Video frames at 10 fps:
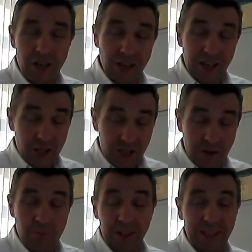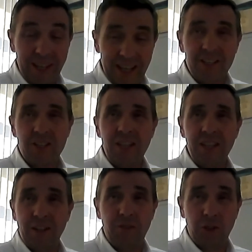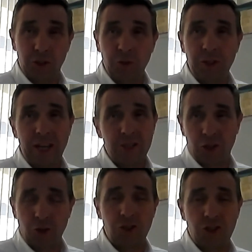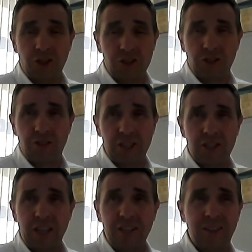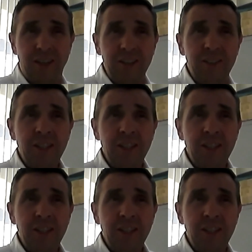simple and easy, and if you do that, there's a good chance that things get done,